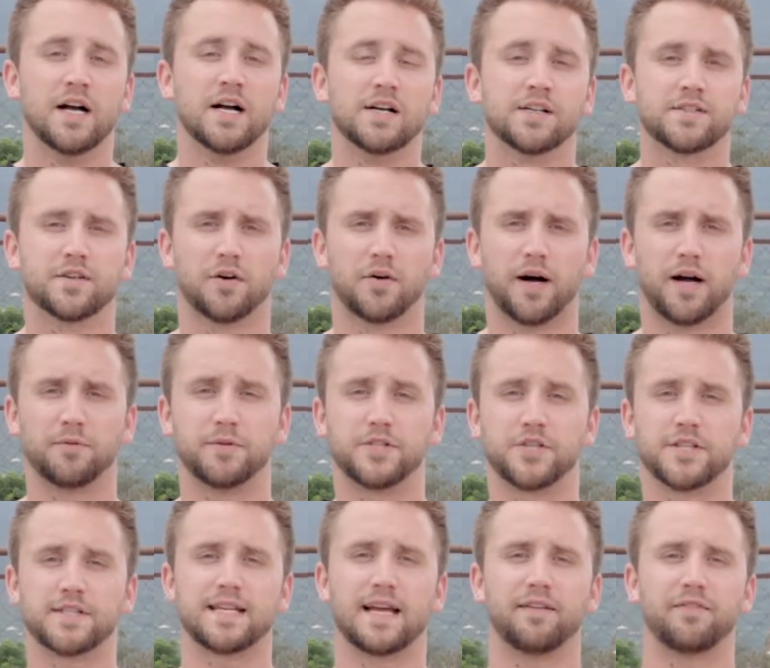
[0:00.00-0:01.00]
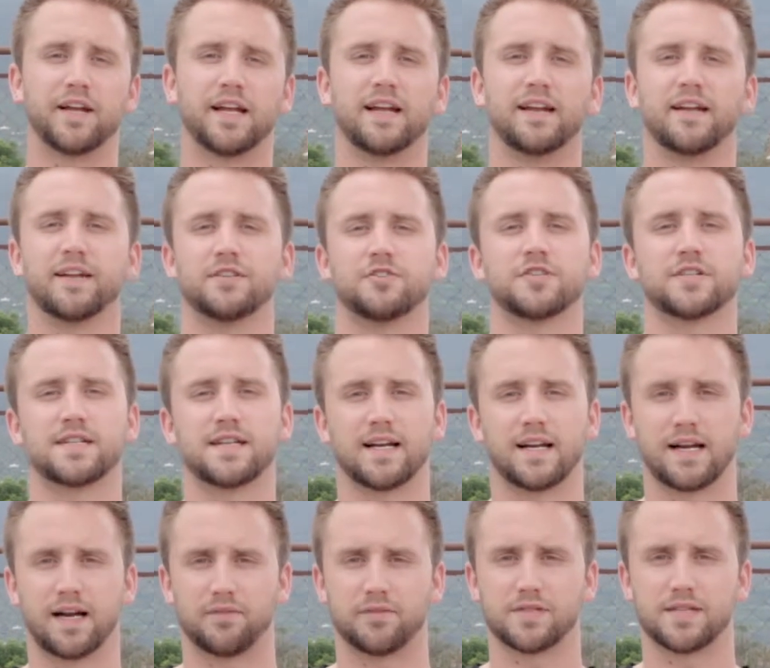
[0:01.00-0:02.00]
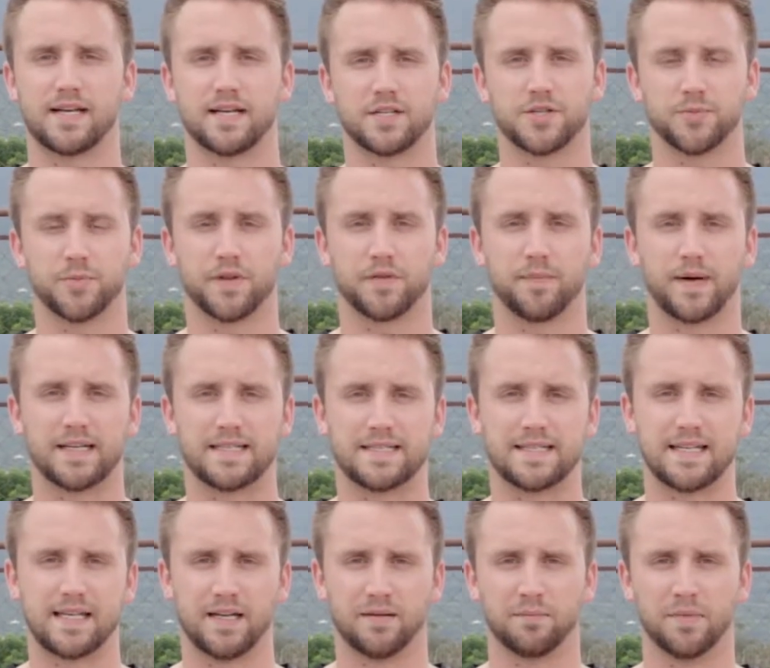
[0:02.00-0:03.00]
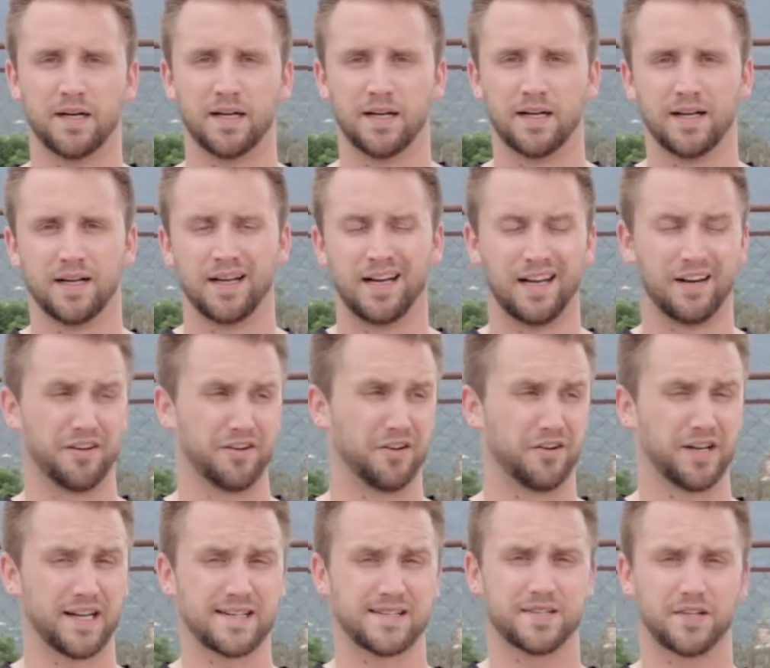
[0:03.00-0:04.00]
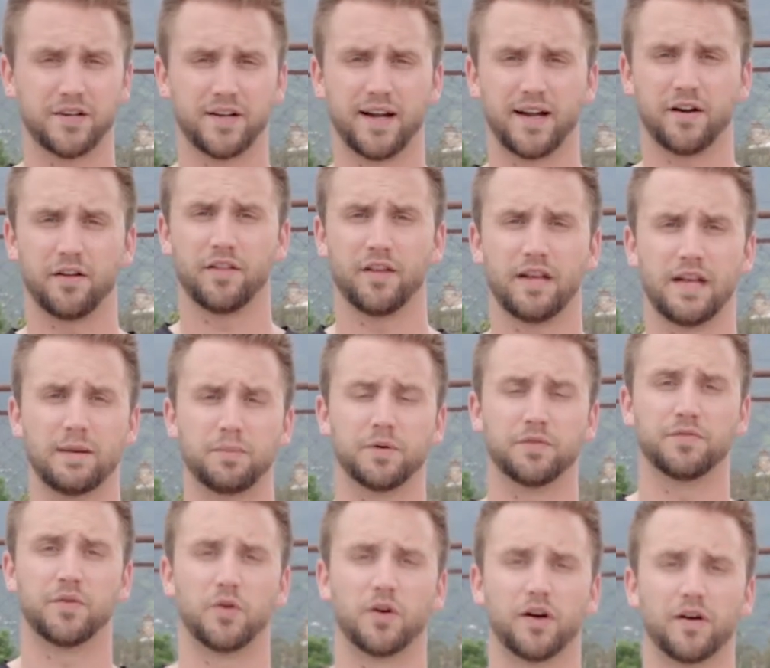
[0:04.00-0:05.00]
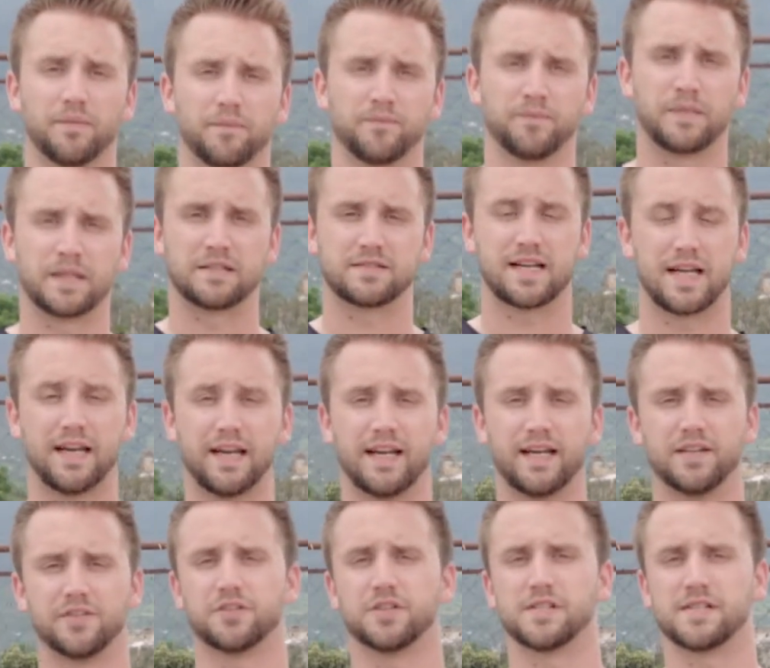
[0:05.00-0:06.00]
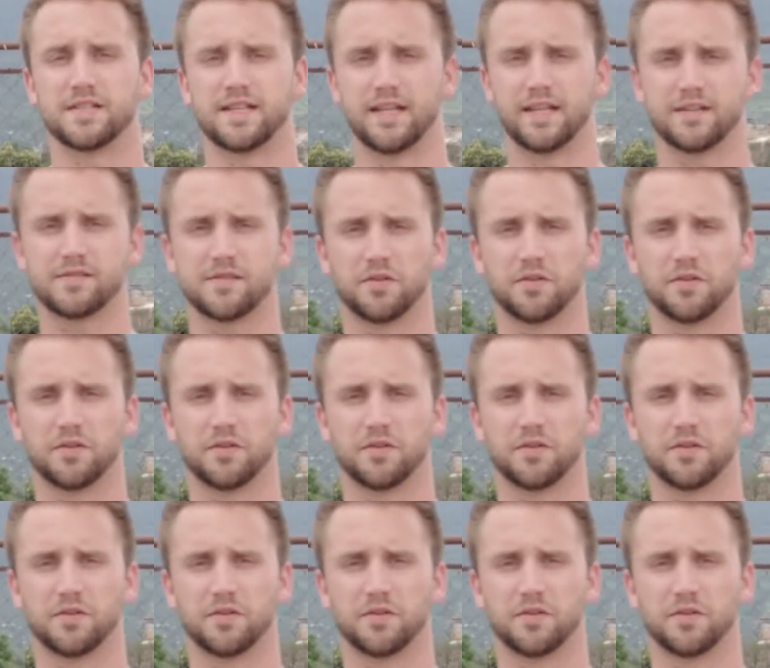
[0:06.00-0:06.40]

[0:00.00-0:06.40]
So I was just having an interesting conversation with my team, I don't know, yesterday or the day before. It's kind of interesting.